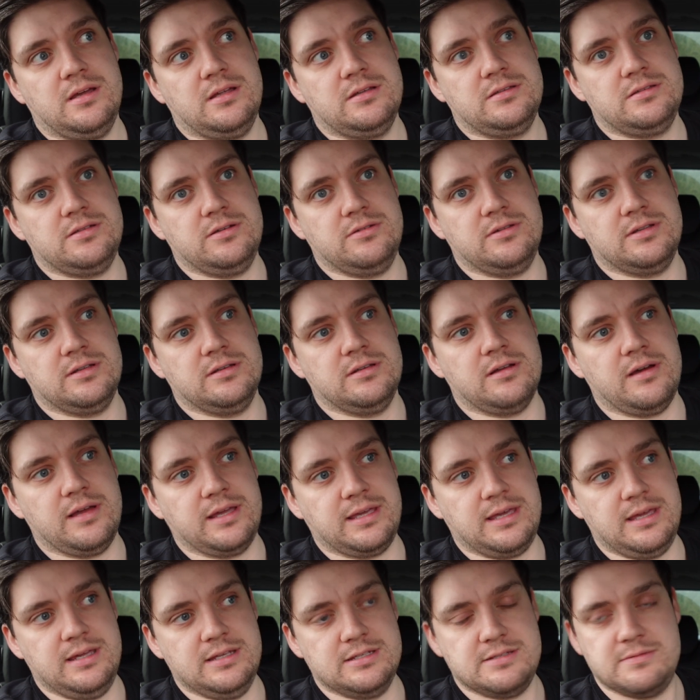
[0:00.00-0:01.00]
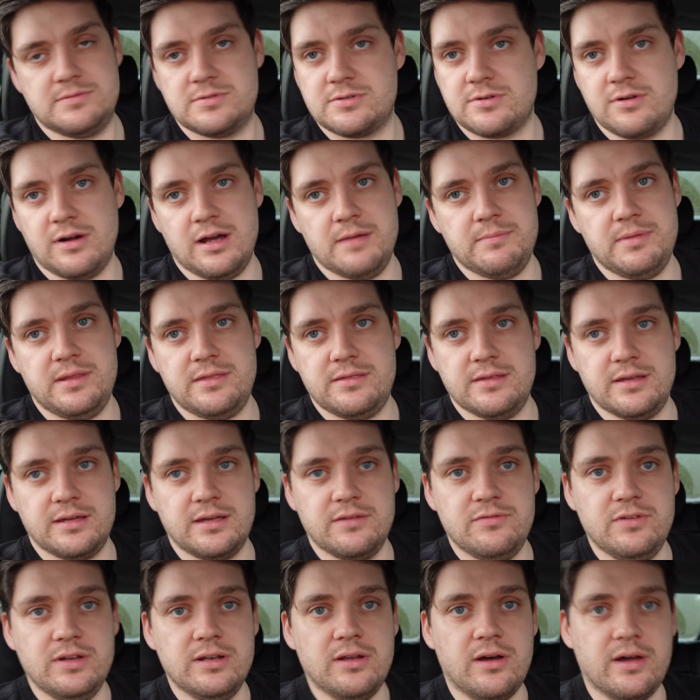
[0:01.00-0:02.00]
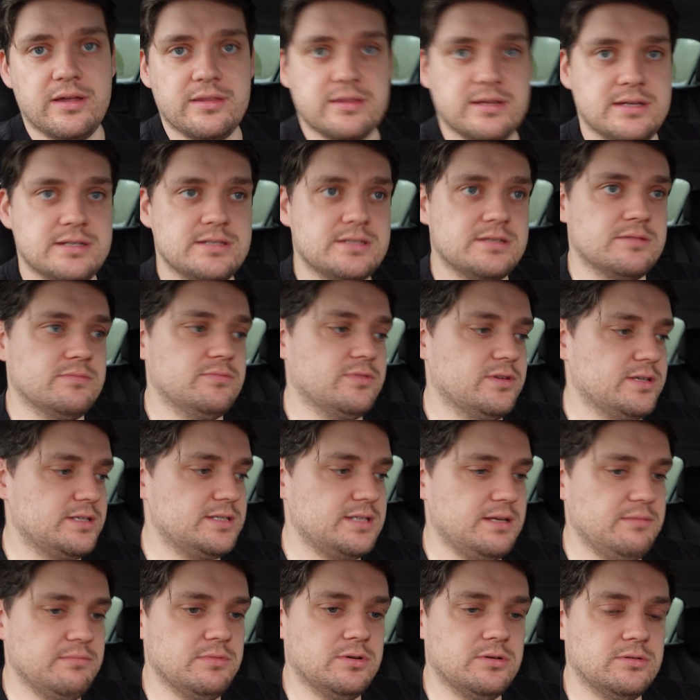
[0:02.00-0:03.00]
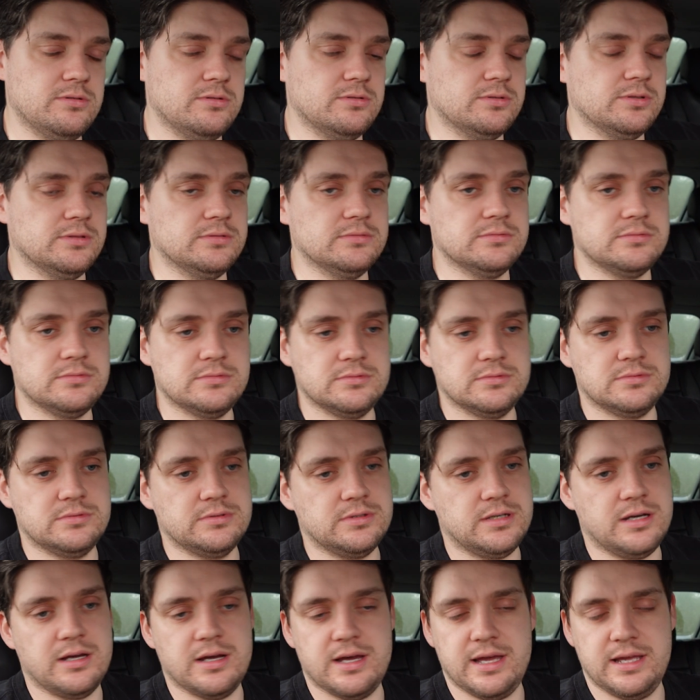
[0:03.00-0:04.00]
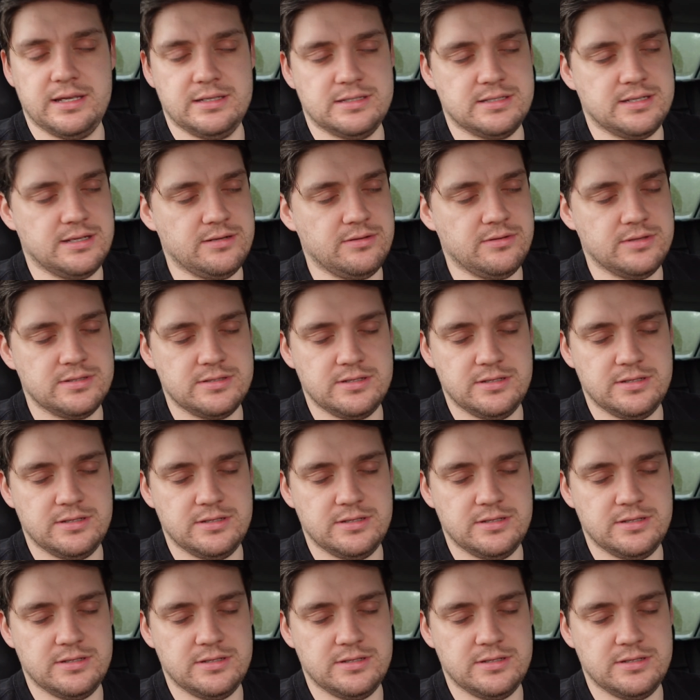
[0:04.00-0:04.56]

Do the likey, subscribey thing if you like this and want to see more, and I hate saying all this